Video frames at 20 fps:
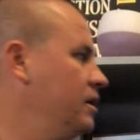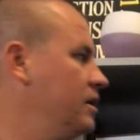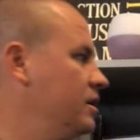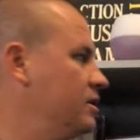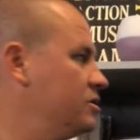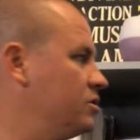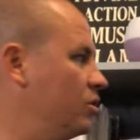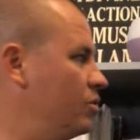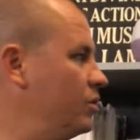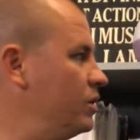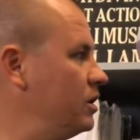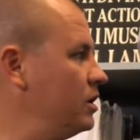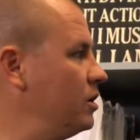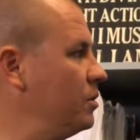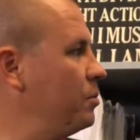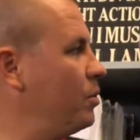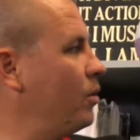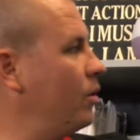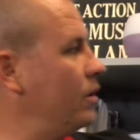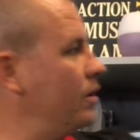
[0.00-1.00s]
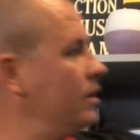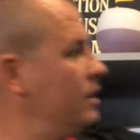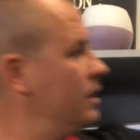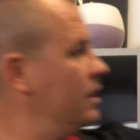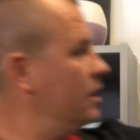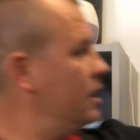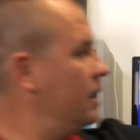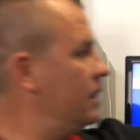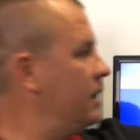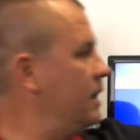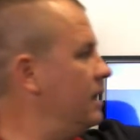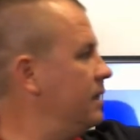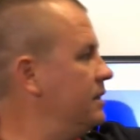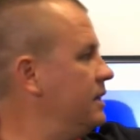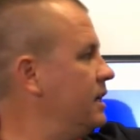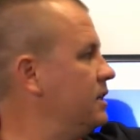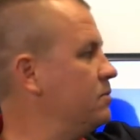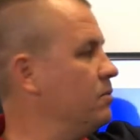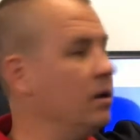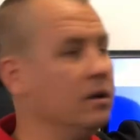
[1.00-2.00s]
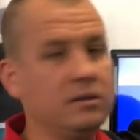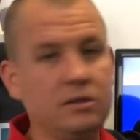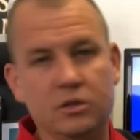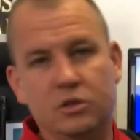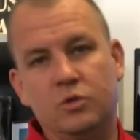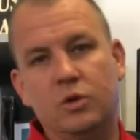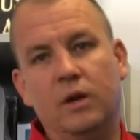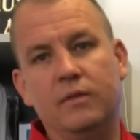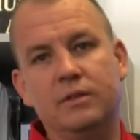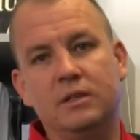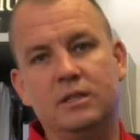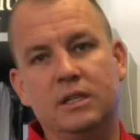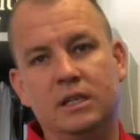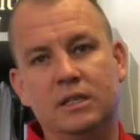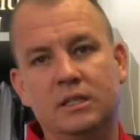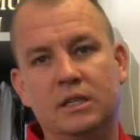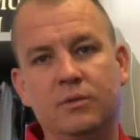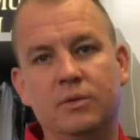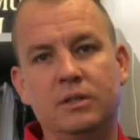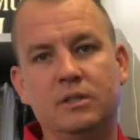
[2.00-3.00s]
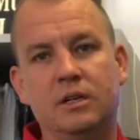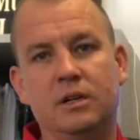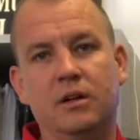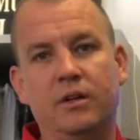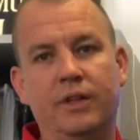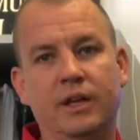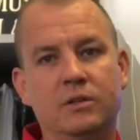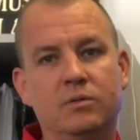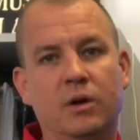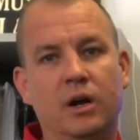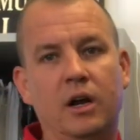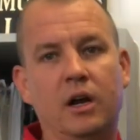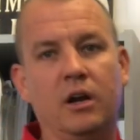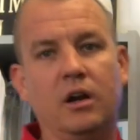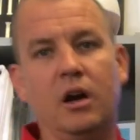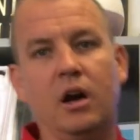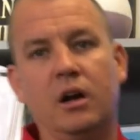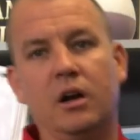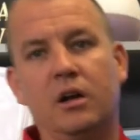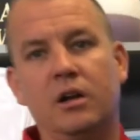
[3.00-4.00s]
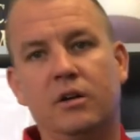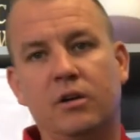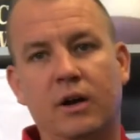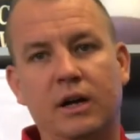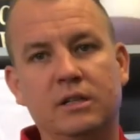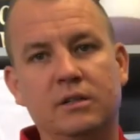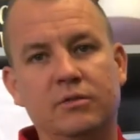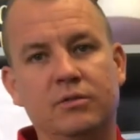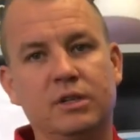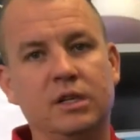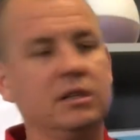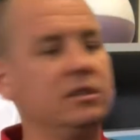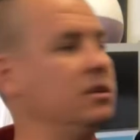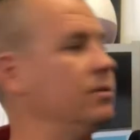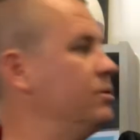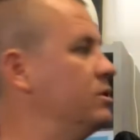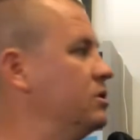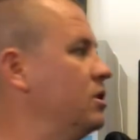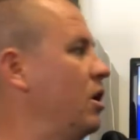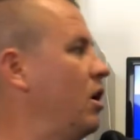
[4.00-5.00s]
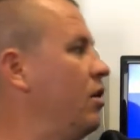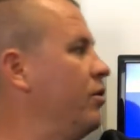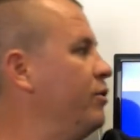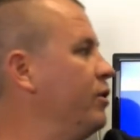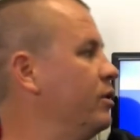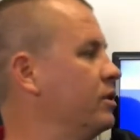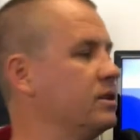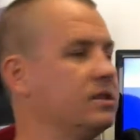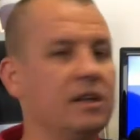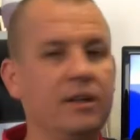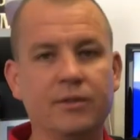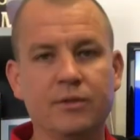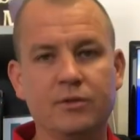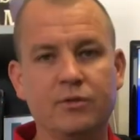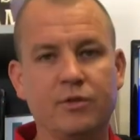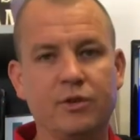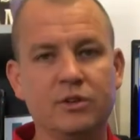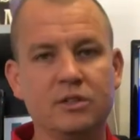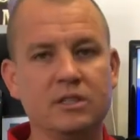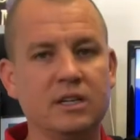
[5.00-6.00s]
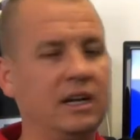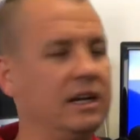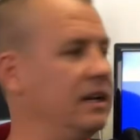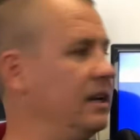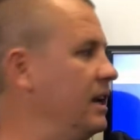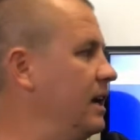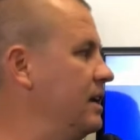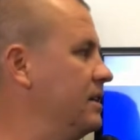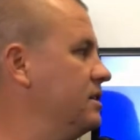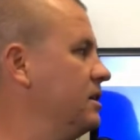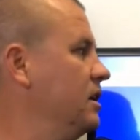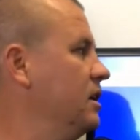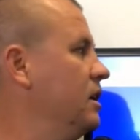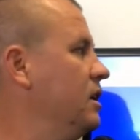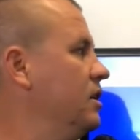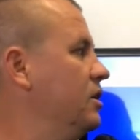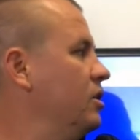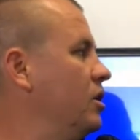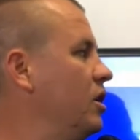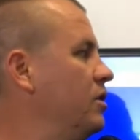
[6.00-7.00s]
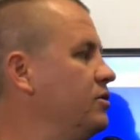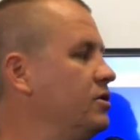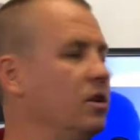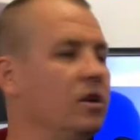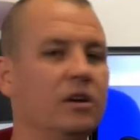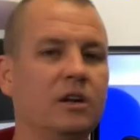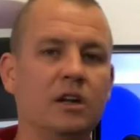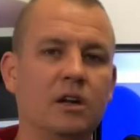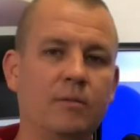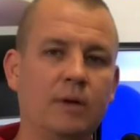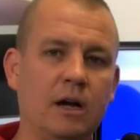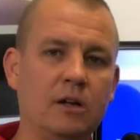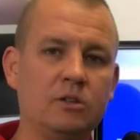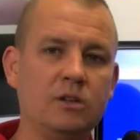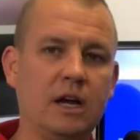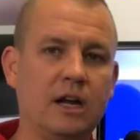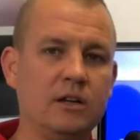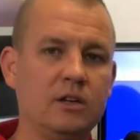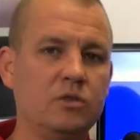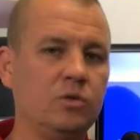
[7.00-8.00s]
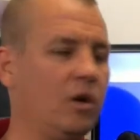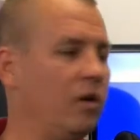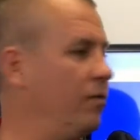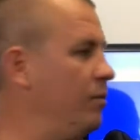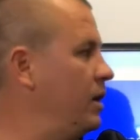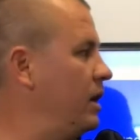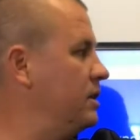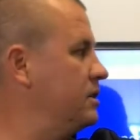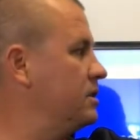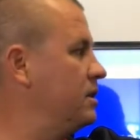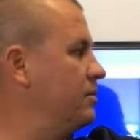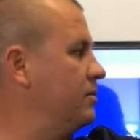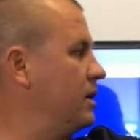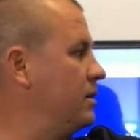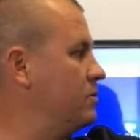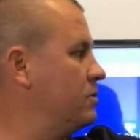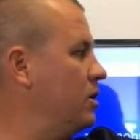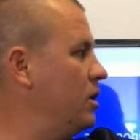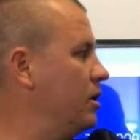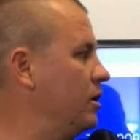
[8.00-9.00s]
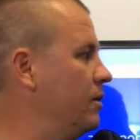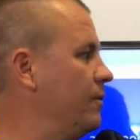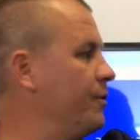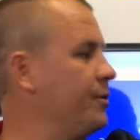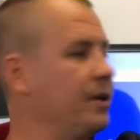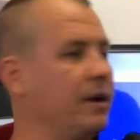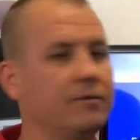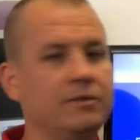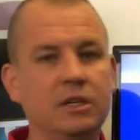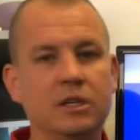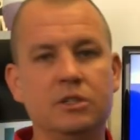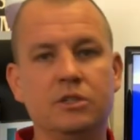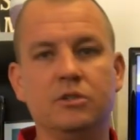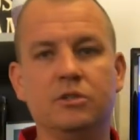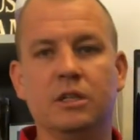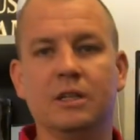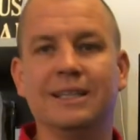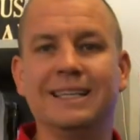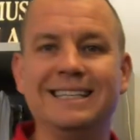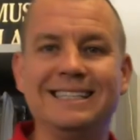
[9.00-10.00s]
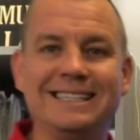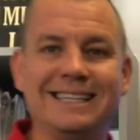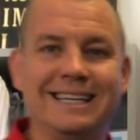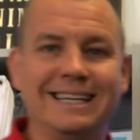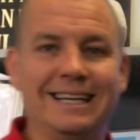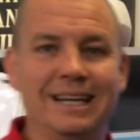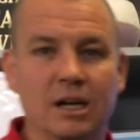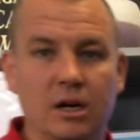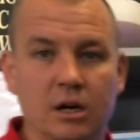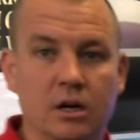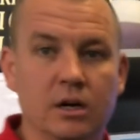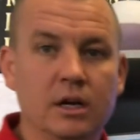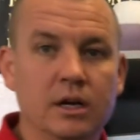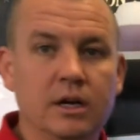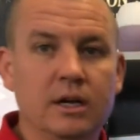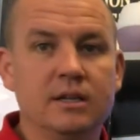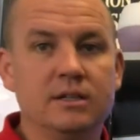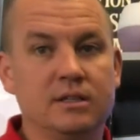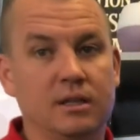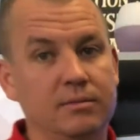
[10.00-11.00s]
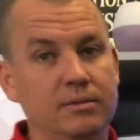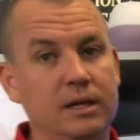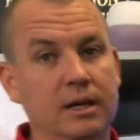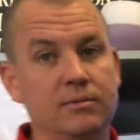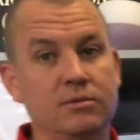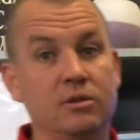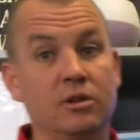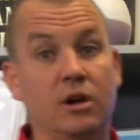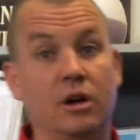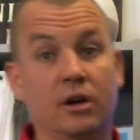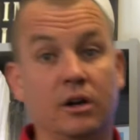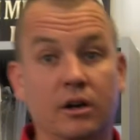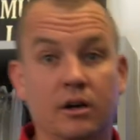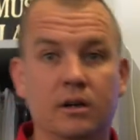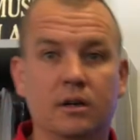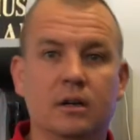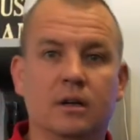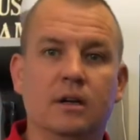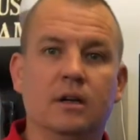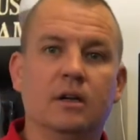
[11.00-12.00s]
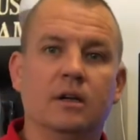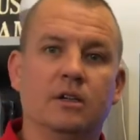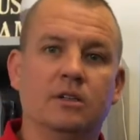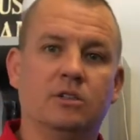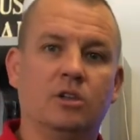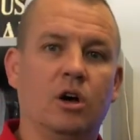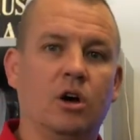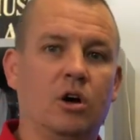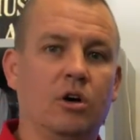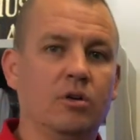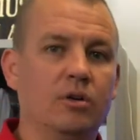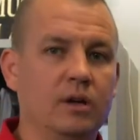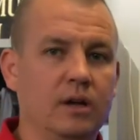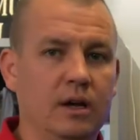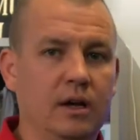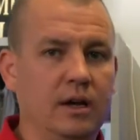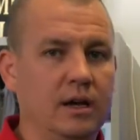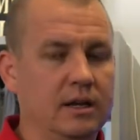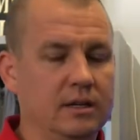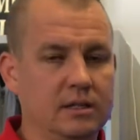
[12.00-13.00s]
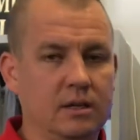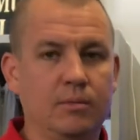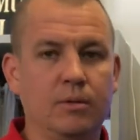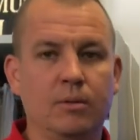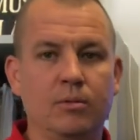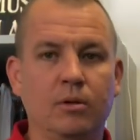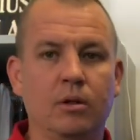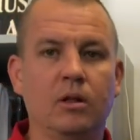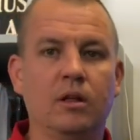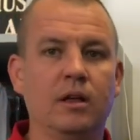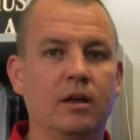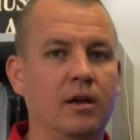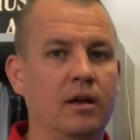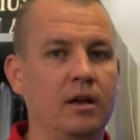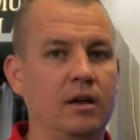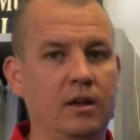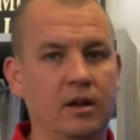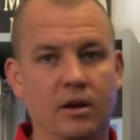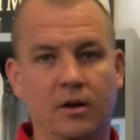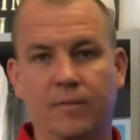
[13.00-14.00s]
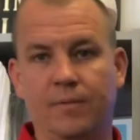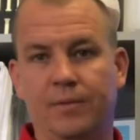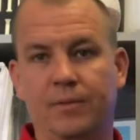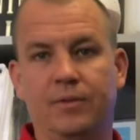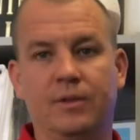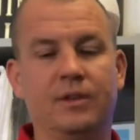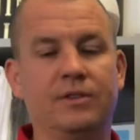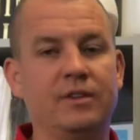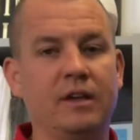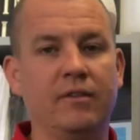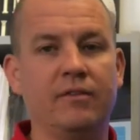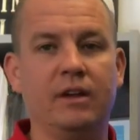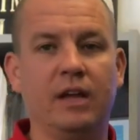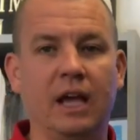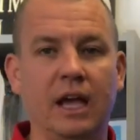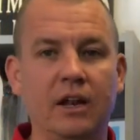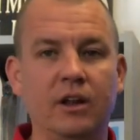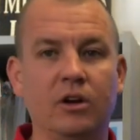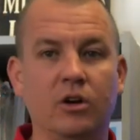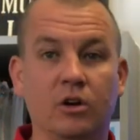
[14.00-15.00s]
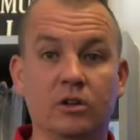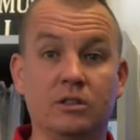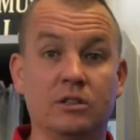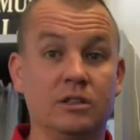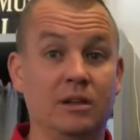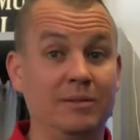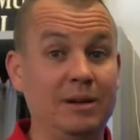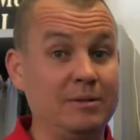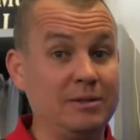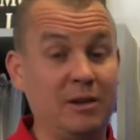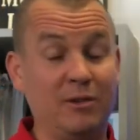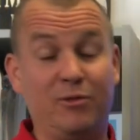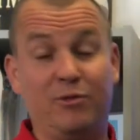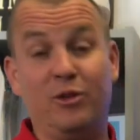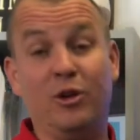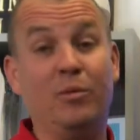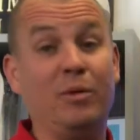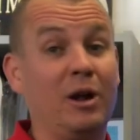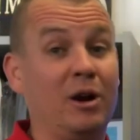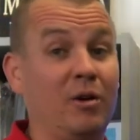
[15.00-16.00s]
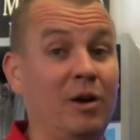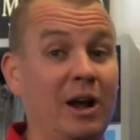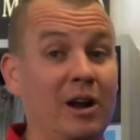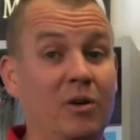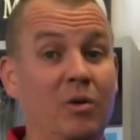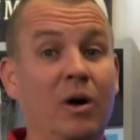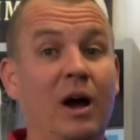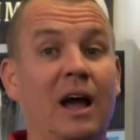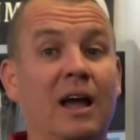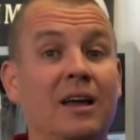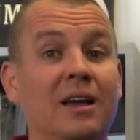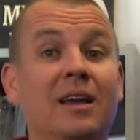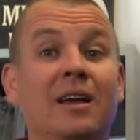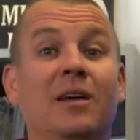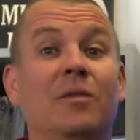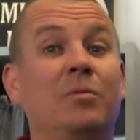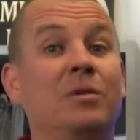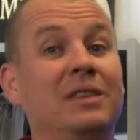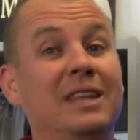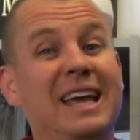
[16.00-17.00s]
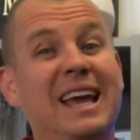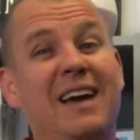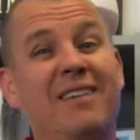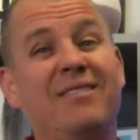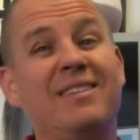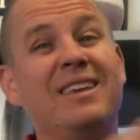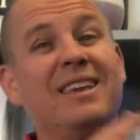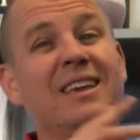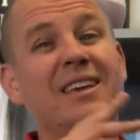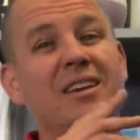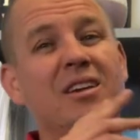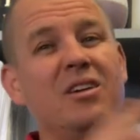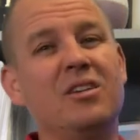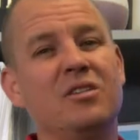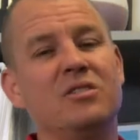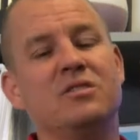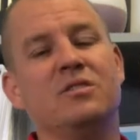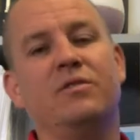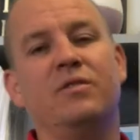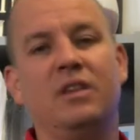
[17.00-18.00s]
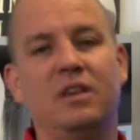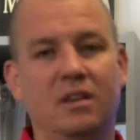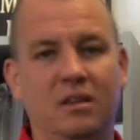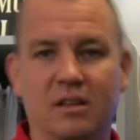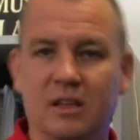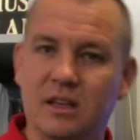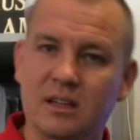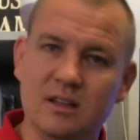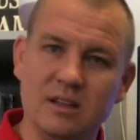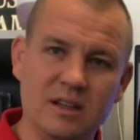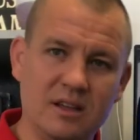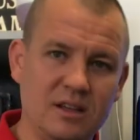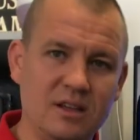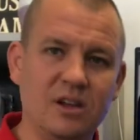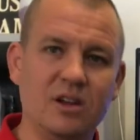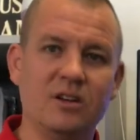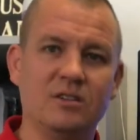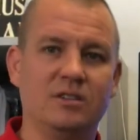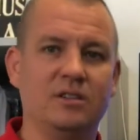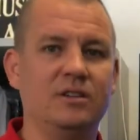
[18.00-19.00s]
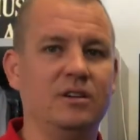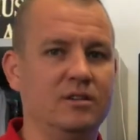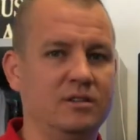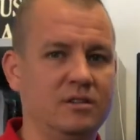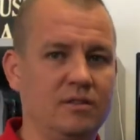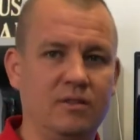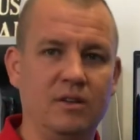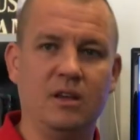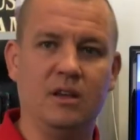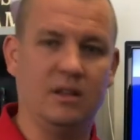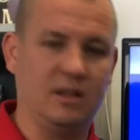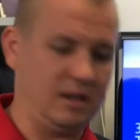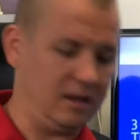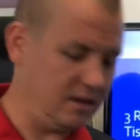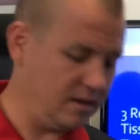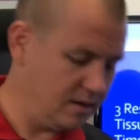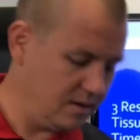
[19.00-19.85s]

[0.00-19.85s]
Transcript: So really important. Again, it takes muscles 12 to 16 weeks to heal. That's why our corrective system is all focused on those first 90 days. Nerves, you're looking at about 9 to 12 months, sometimes longer. Soft tissues, at least a year, sometimes longer. So some people, these 70, 80-year-olds, sometimes they feel better right away, but they have years of healing, years and years of healing.